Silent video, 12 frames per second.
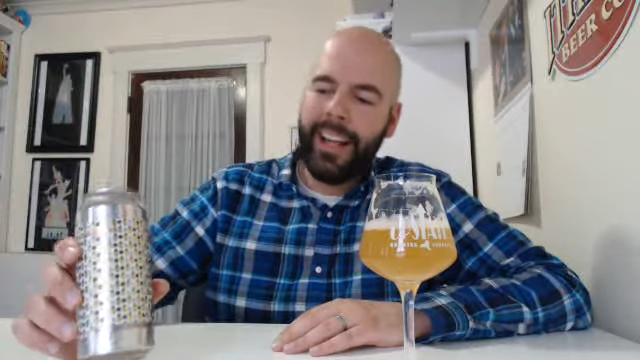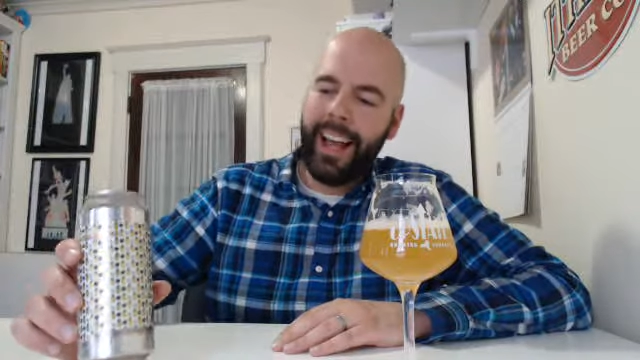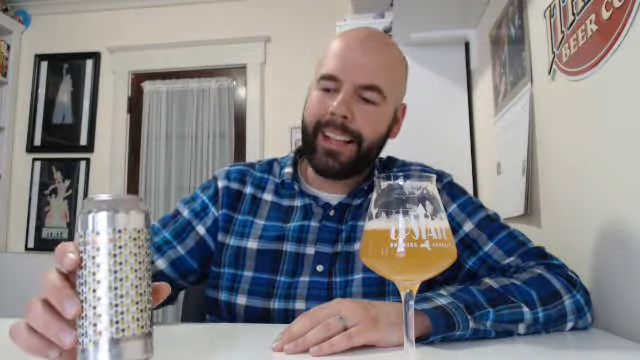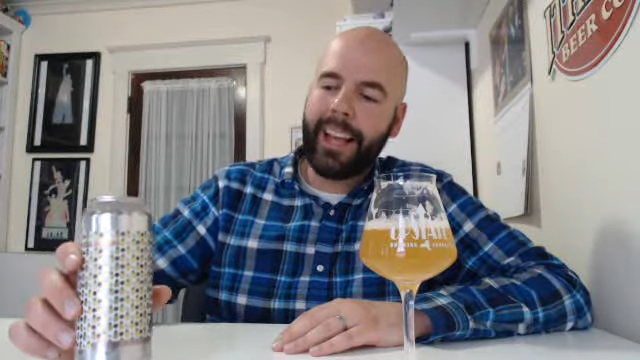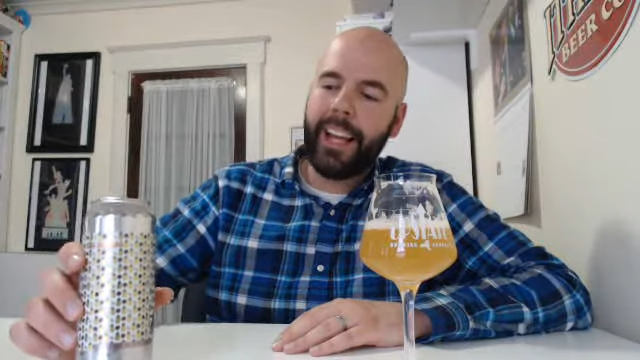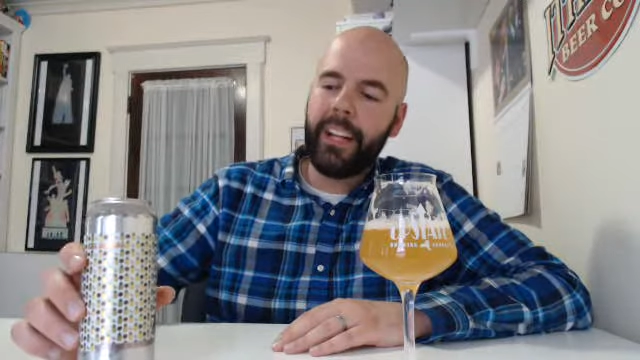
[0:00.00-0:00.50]

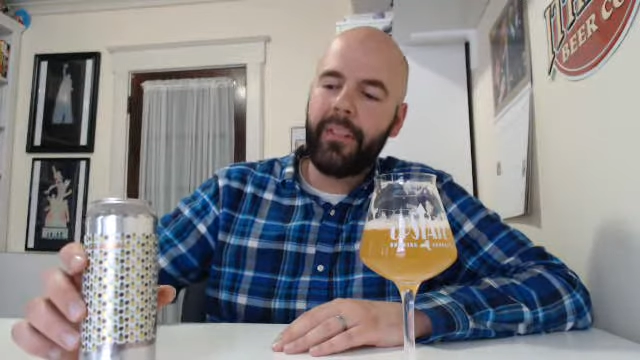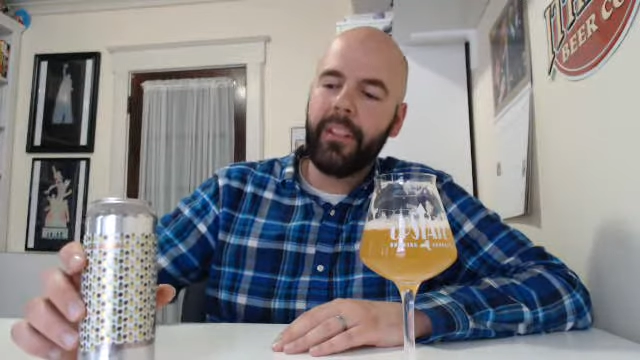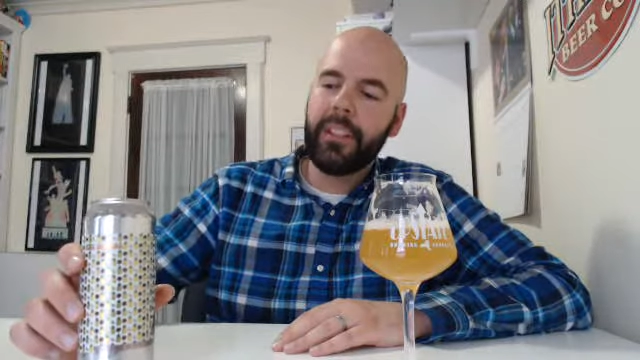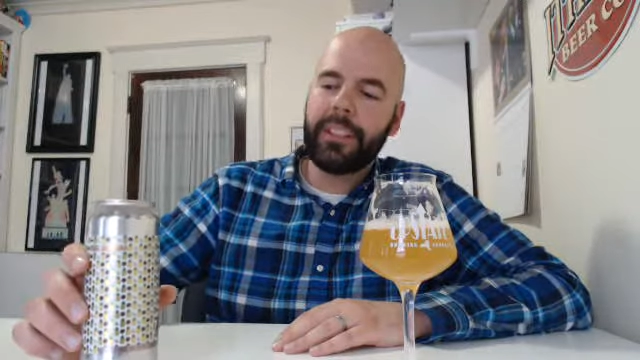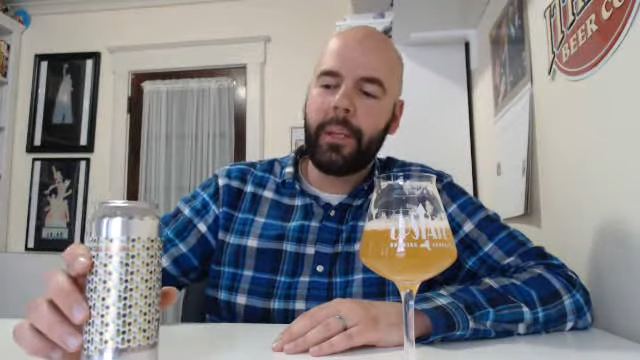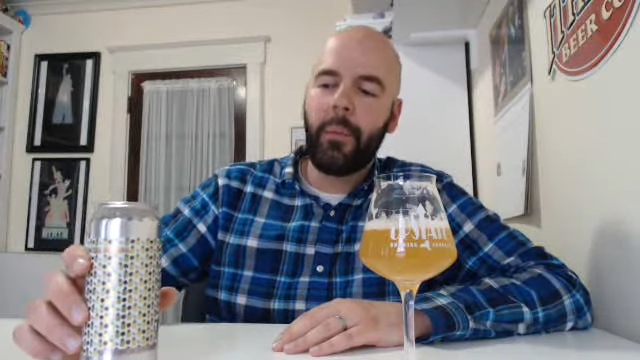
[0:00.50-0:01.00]
I kind of feel
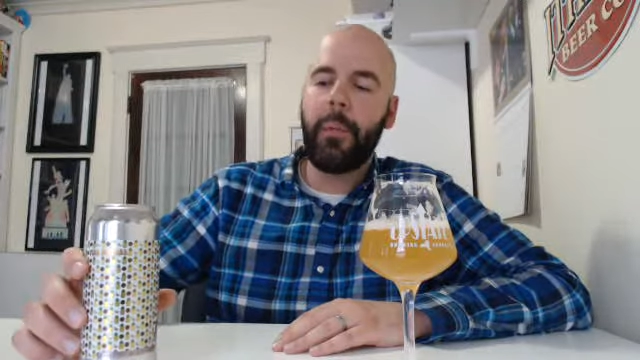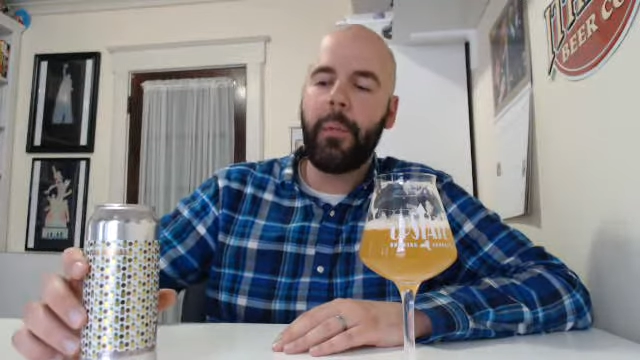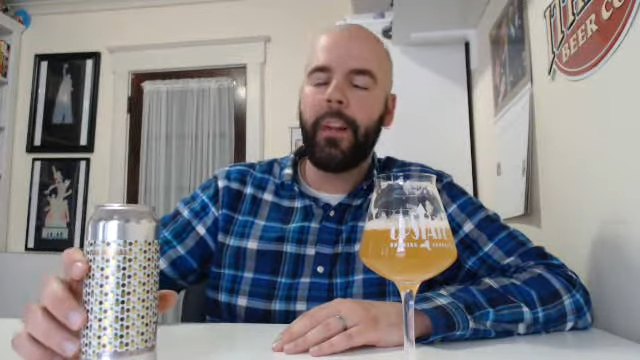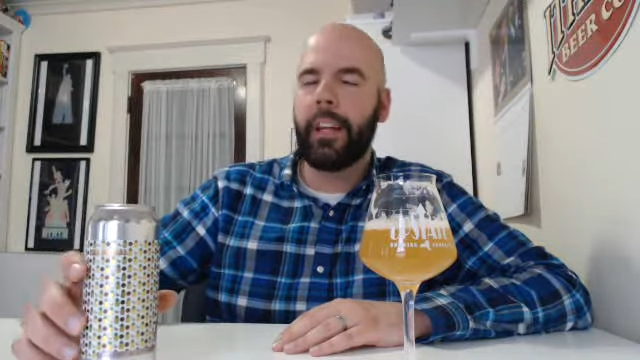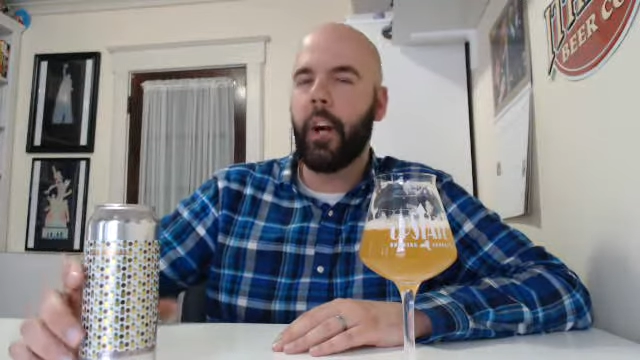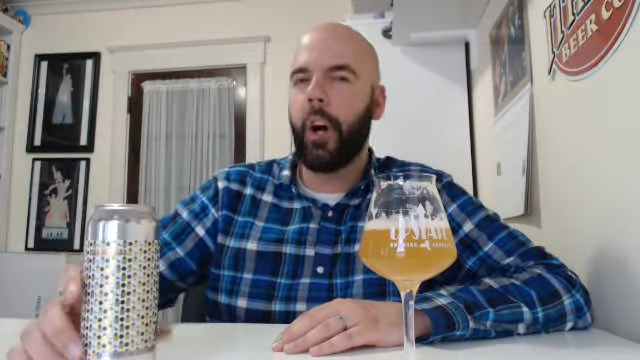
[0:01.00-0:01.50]
the same way
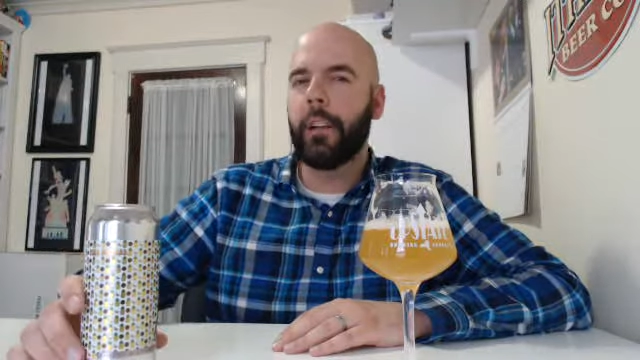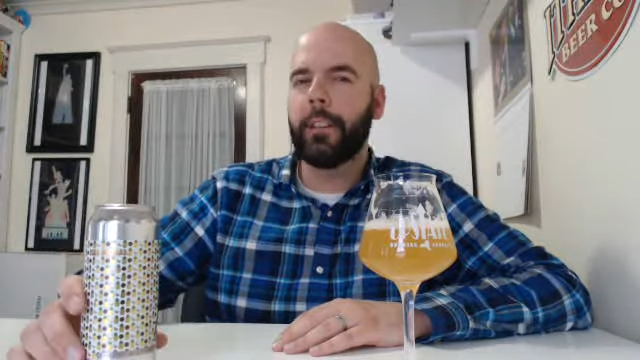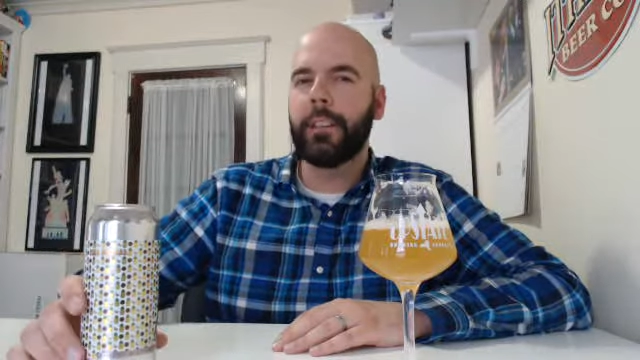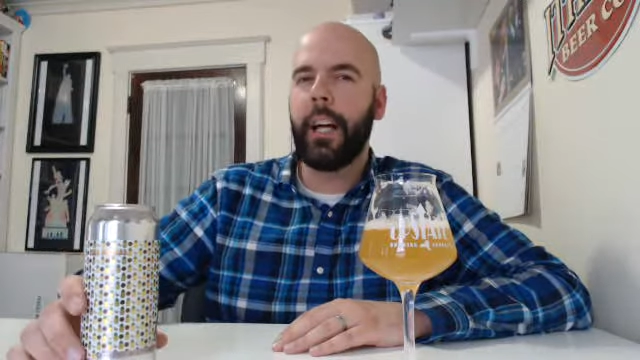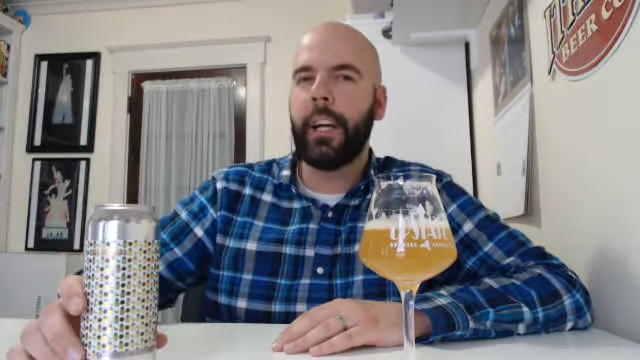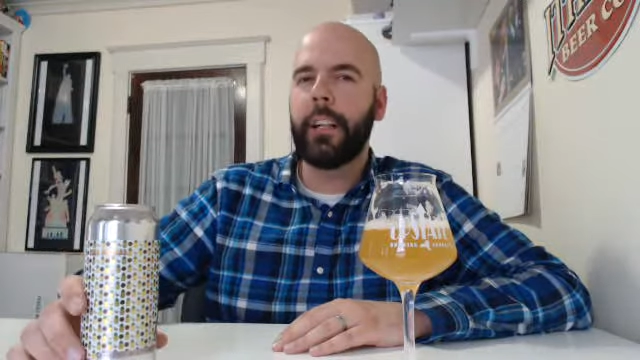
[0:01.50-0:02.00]
about like hard
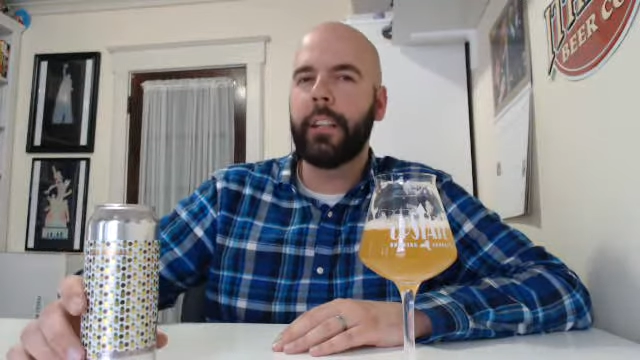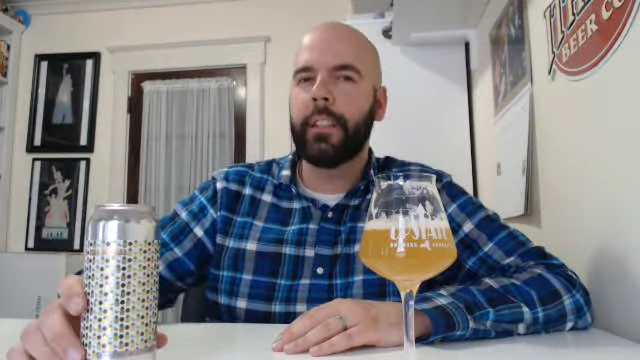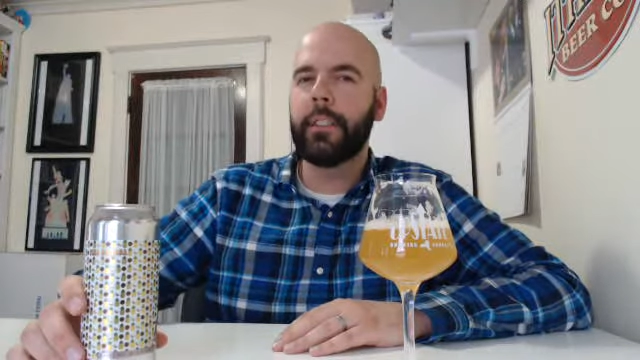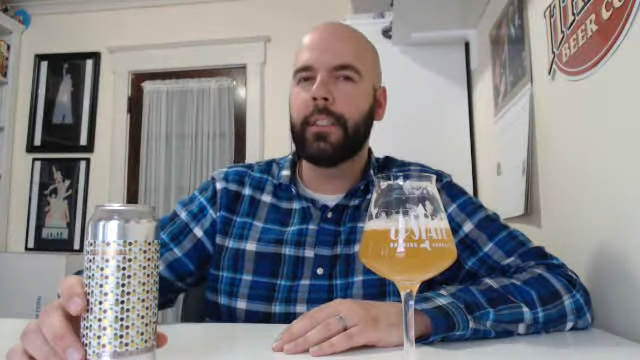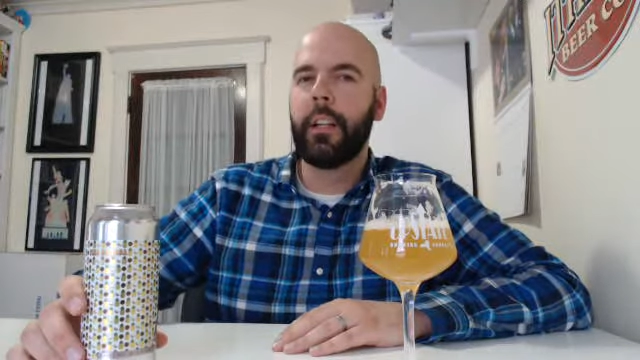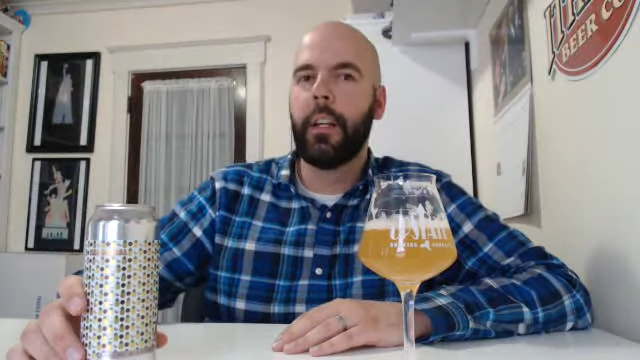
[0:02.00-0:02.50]

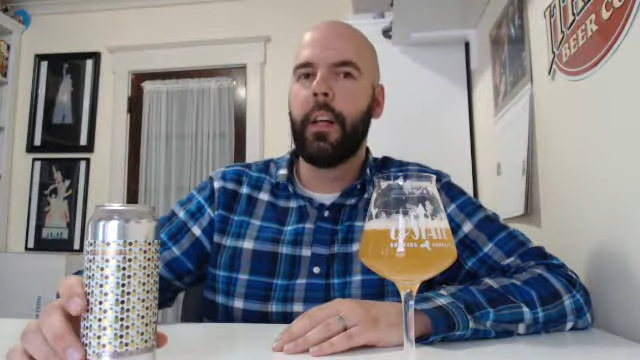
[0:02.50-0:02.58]
ciders.